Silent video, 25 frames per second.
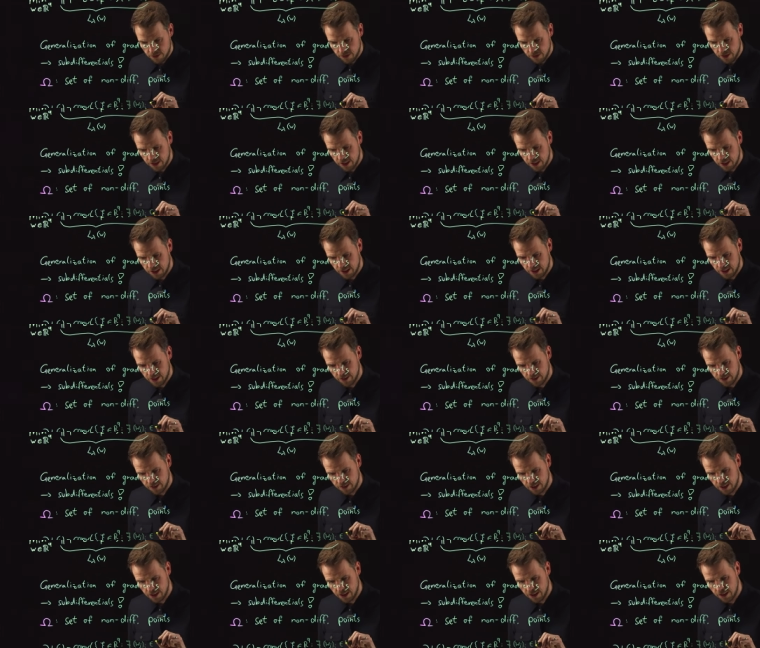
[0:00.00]
that is
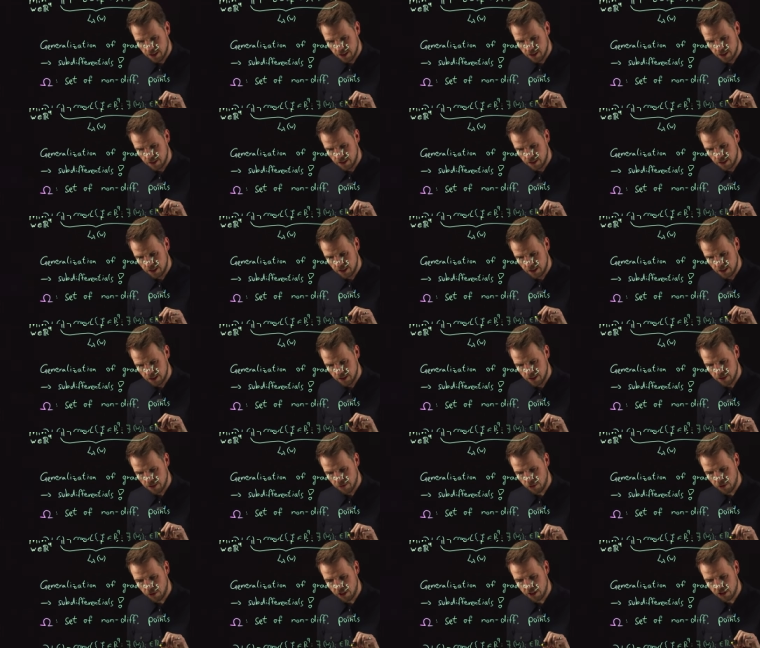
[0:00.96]
in the
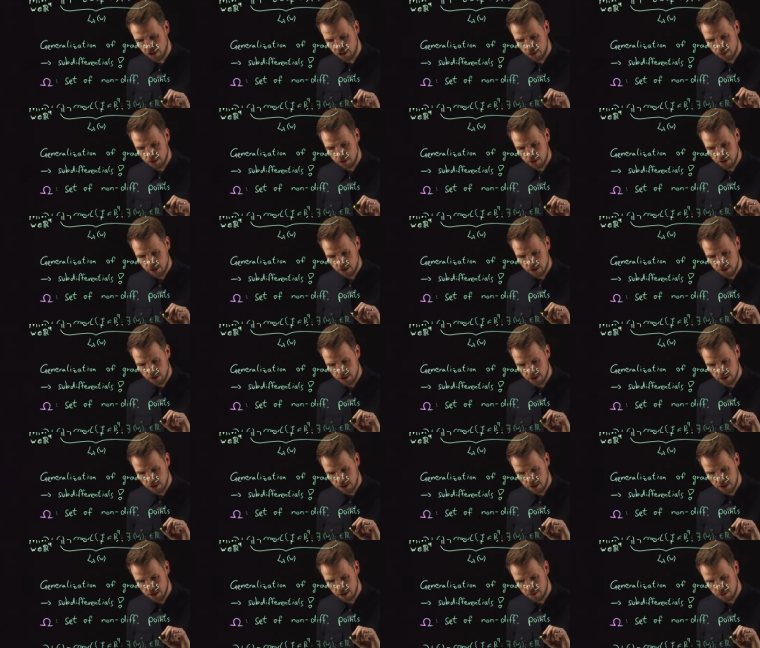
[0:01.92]
differentiable
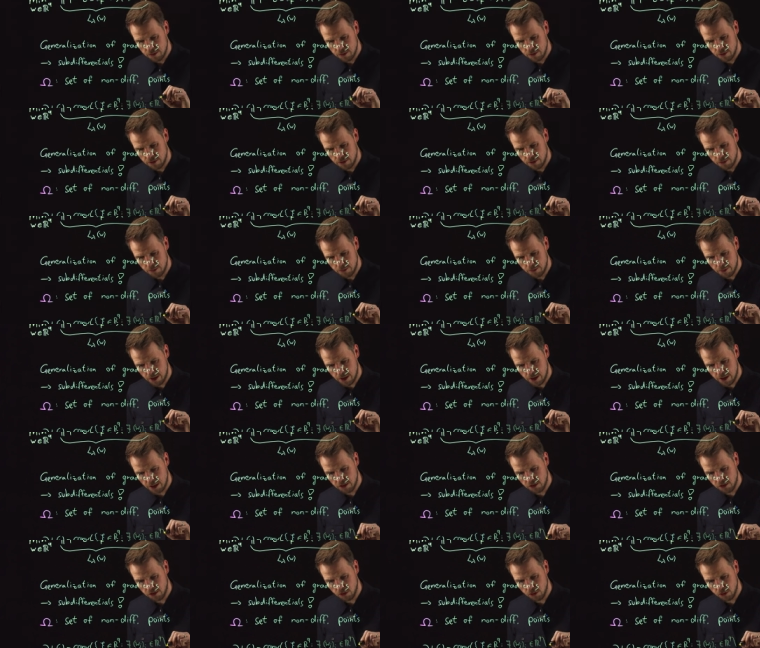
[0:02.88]
part,
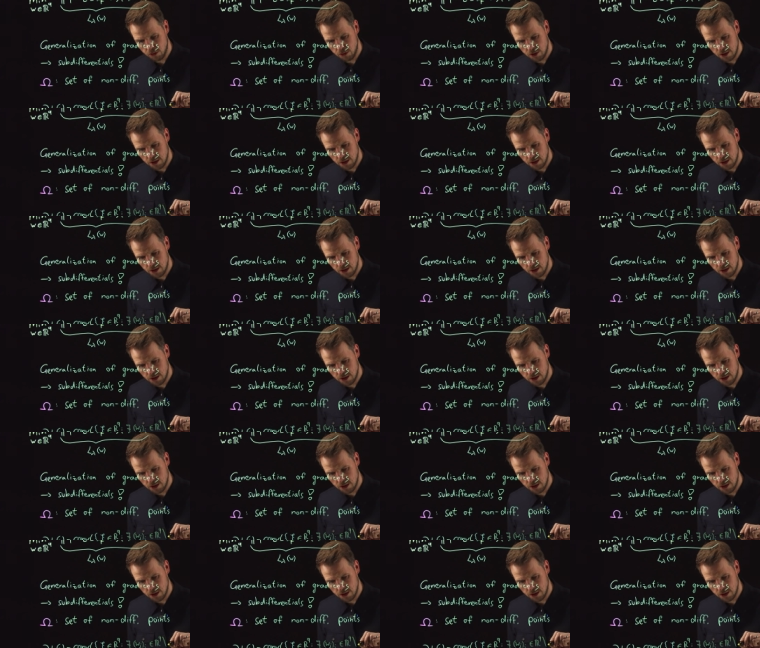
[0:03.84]
so